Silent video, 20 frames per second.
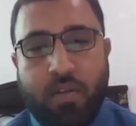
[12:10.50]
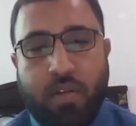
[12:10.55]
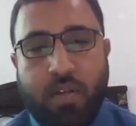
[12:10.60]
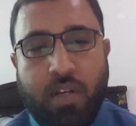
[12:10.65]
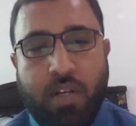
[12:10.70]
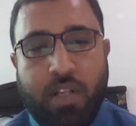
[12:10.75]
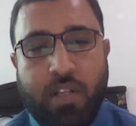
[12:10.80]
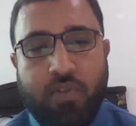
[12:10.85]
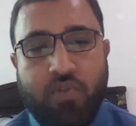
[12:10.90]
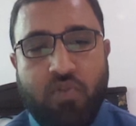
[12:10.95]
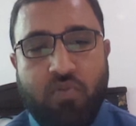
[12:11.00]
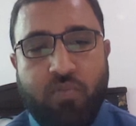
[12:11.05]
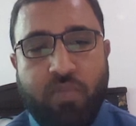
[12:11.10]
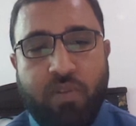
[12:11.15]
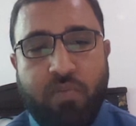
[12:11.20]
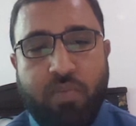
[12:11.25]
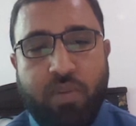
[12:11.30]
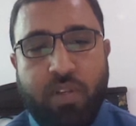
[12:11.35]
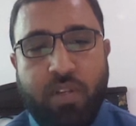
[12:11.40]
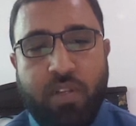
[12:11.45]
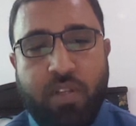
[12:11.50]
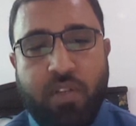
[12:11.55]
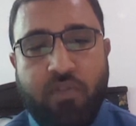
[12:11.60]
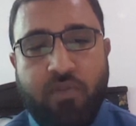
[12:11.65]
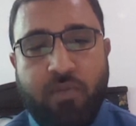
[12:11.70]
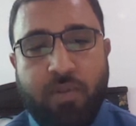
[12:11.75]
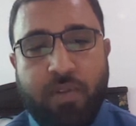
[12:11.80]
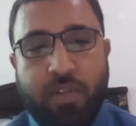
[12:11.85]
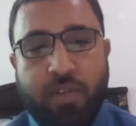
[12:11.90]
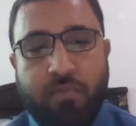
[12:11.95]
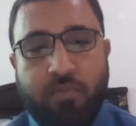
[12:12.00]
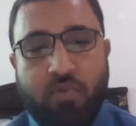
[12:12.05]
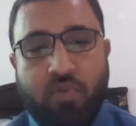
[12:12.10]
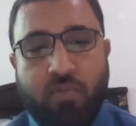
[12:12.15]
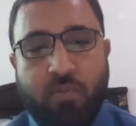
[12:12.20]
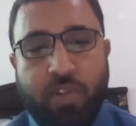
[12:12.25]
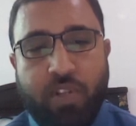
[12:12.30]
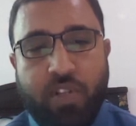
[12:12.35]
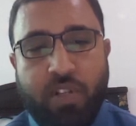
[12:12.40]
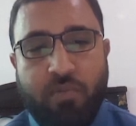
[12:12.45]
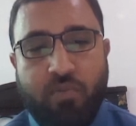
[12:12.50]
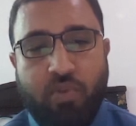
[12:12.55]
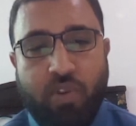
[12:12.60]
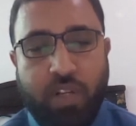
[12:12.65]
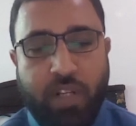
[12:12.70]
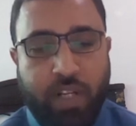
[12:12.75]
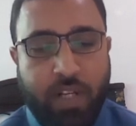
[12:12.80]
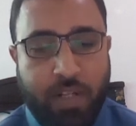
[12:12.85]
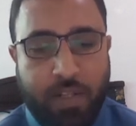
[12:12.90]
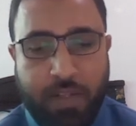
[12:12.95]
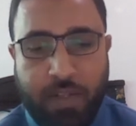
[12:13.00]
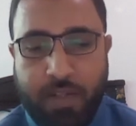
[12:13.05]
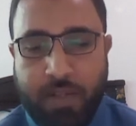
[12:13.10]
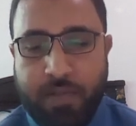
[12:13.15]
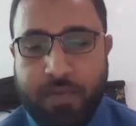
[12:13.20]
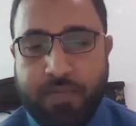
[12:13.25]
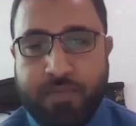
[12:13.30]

also maybe there will be some commercial projects.